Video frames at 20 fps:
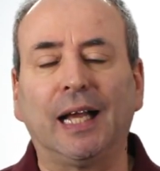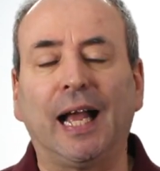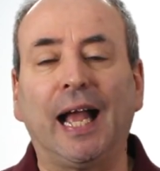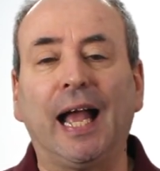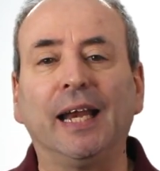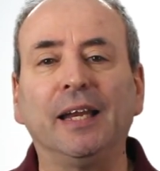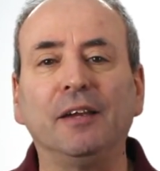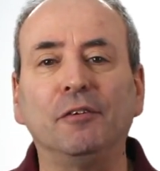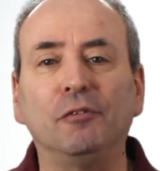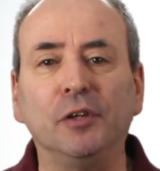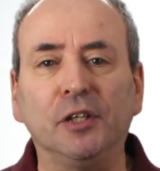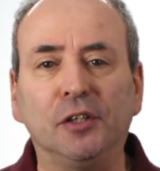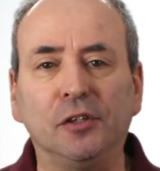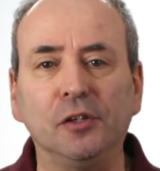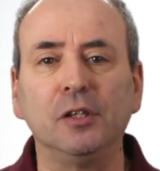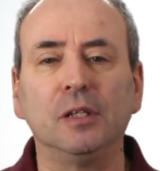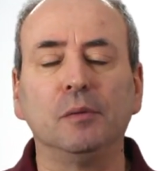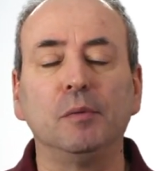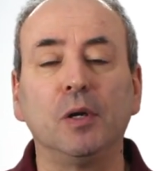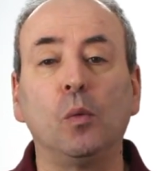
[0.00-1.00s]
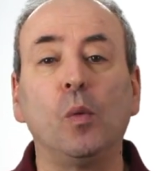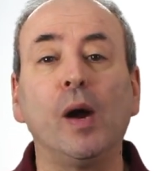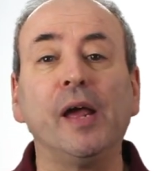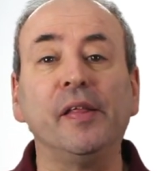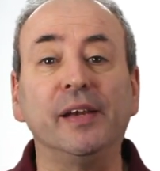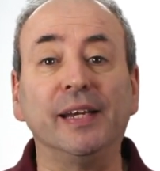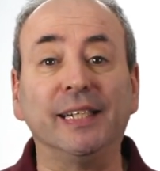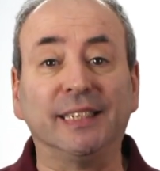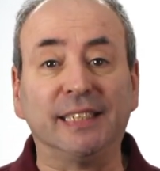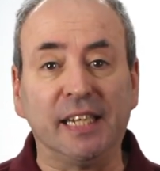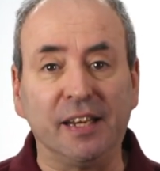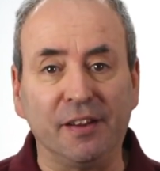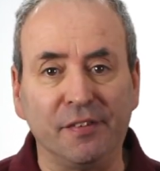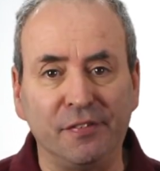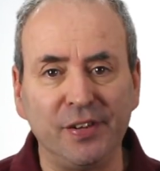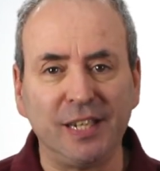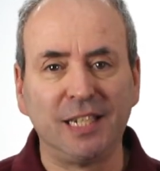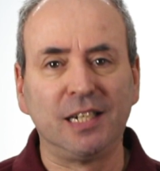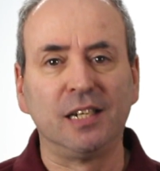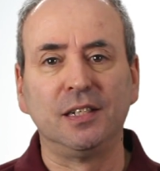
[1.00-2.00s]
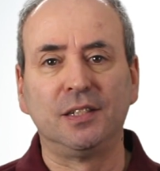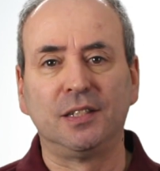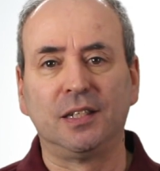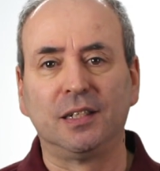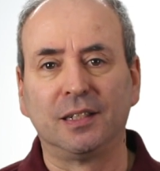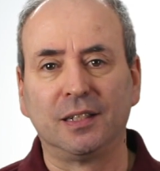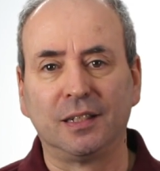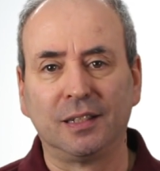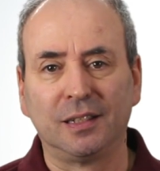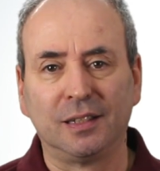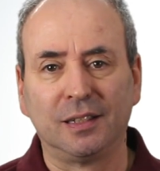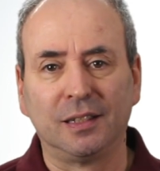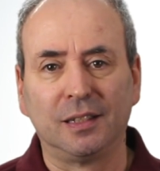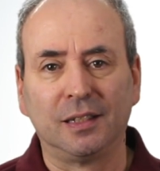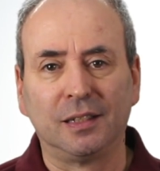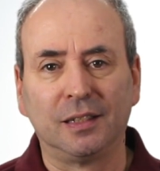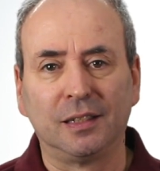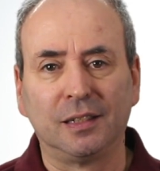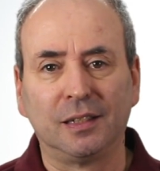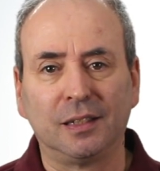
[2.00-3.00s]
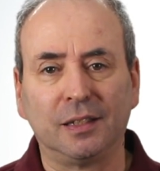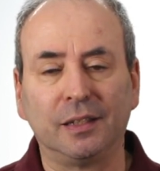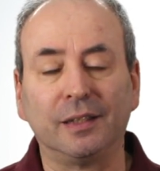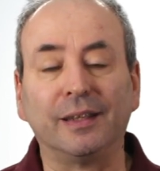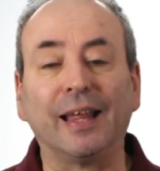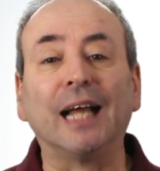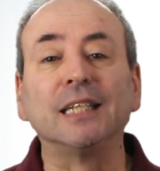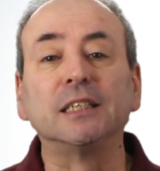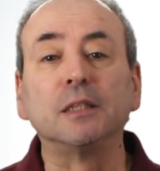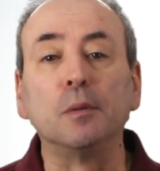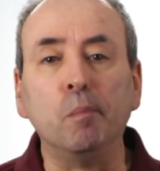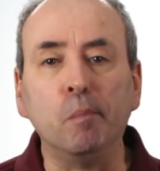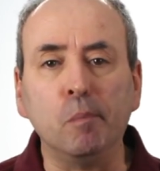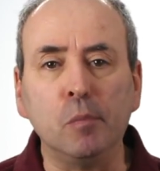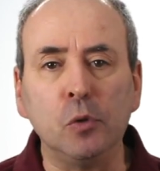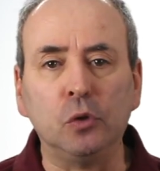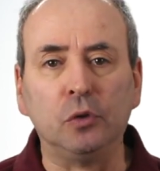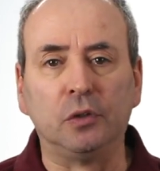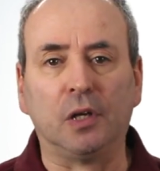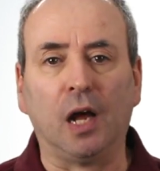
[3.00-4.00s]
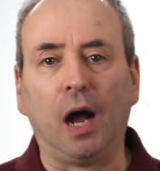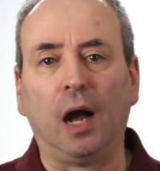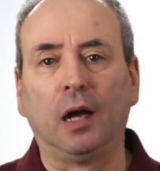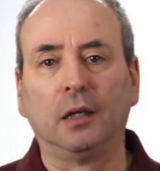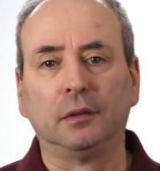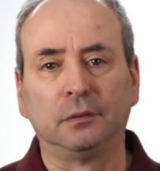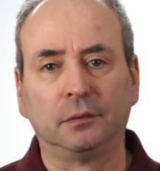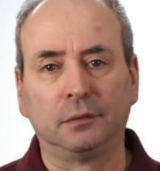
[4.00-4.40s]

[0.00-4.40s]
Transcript: And if we do them in a way that is inefficient, that's Muda.